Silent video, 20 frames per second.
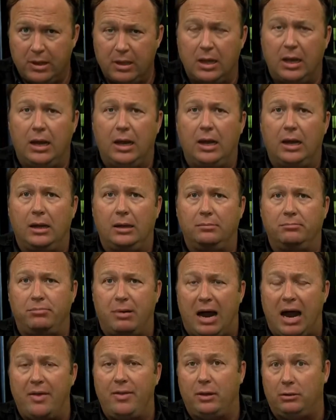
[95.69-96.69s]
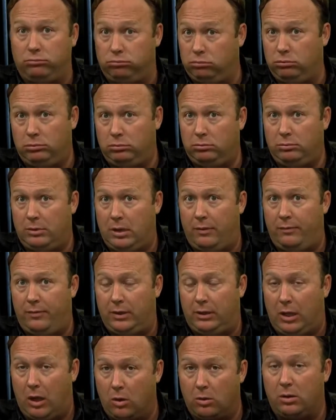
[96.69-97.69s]
by the
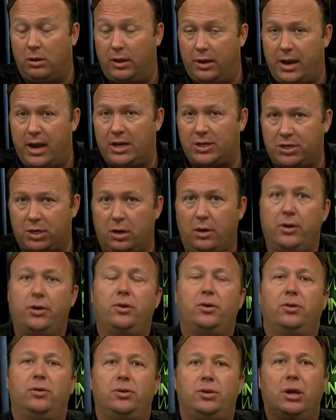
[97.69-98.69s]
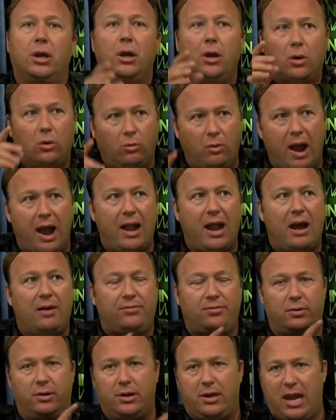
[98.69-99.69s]
local and national news right
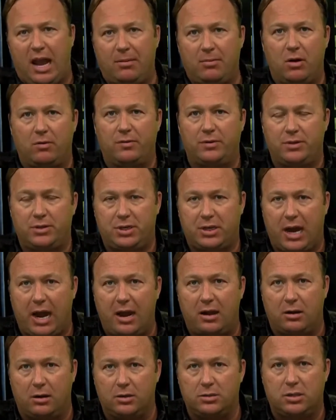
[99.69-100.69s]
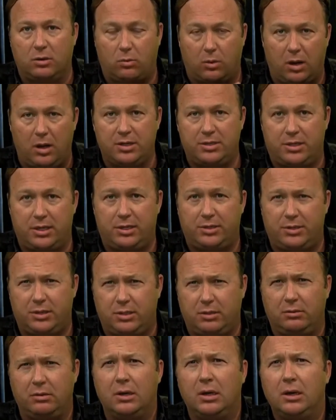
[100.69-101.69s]
after it came over the scanners that we're listening
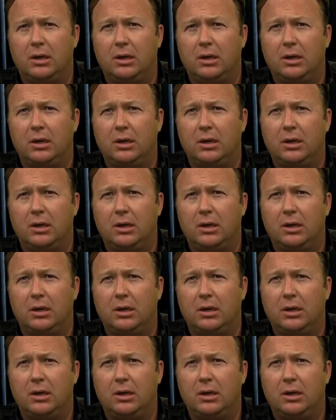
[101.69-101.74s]
to,